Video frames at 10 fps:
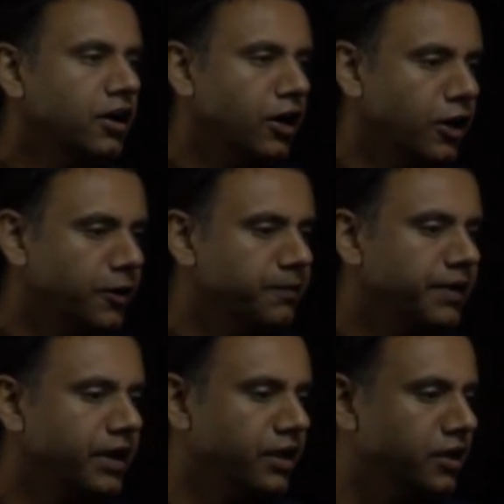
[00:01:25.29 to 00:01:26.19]

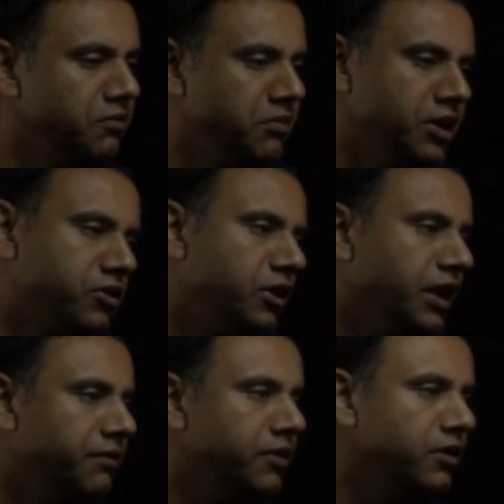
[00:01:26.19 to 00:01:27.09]
And it could
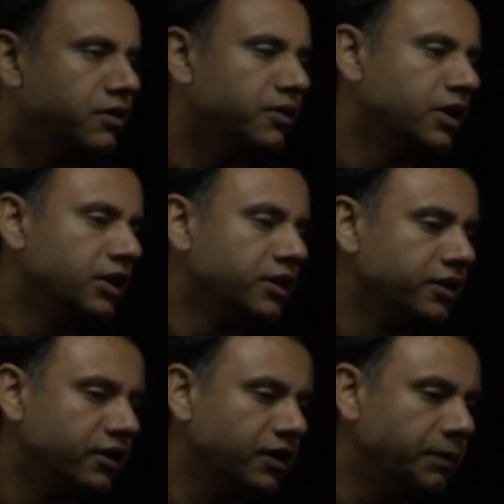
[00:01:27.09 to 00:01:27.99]
have a
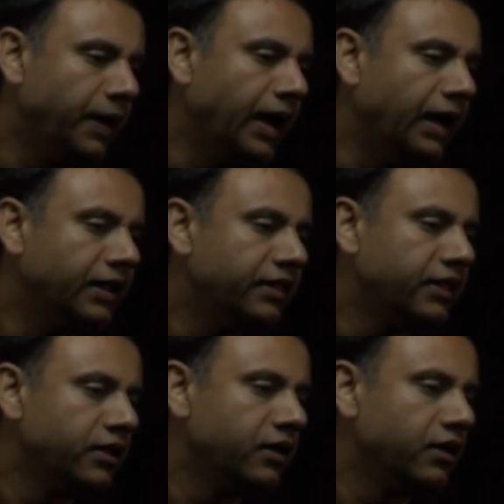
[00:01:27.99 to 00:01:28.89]
path.
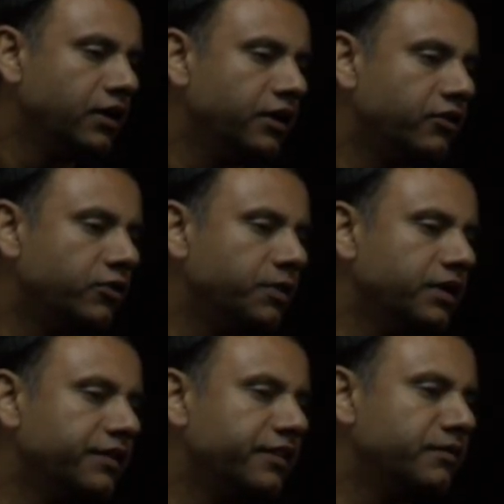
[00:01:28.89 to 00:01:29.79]
It could
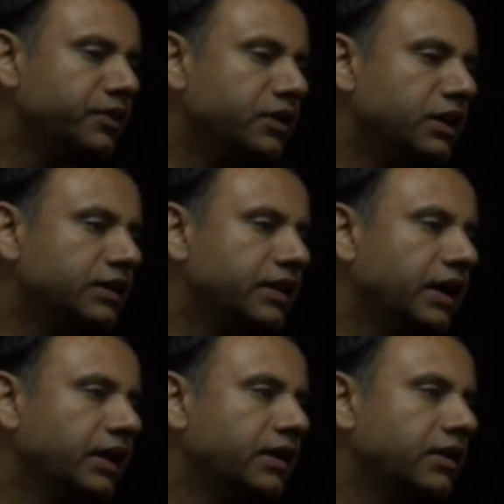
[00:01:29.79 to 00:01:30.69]
be something like
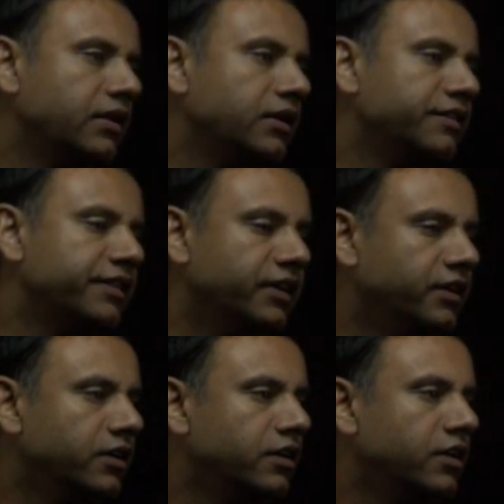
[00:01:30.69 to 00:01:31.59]
that, let's say.